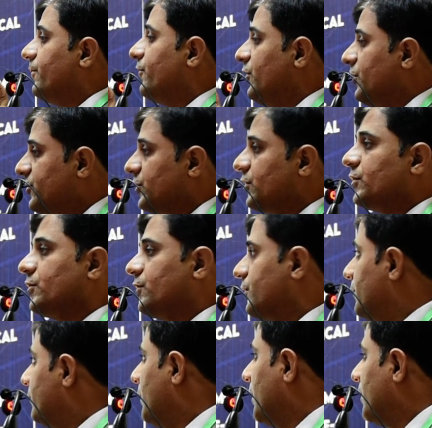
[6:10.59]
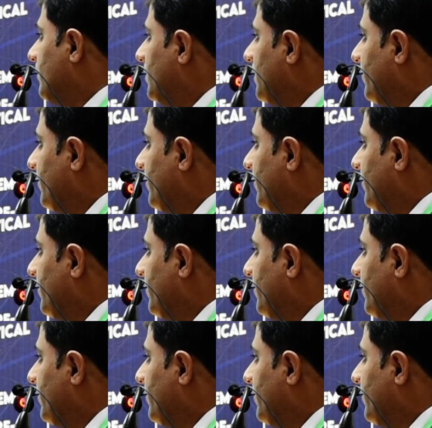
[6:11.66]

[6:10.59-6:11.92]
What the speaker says: features of the viable